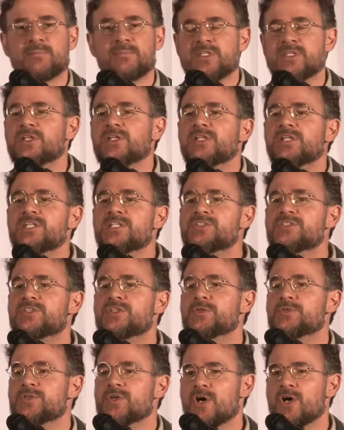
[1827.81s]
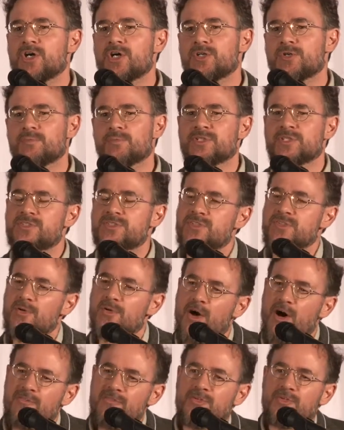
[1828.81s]
I mean, the list goes on. But so
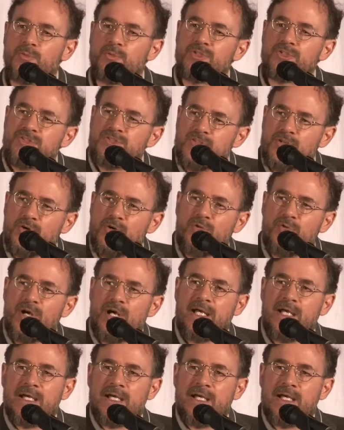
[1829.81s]
often we're so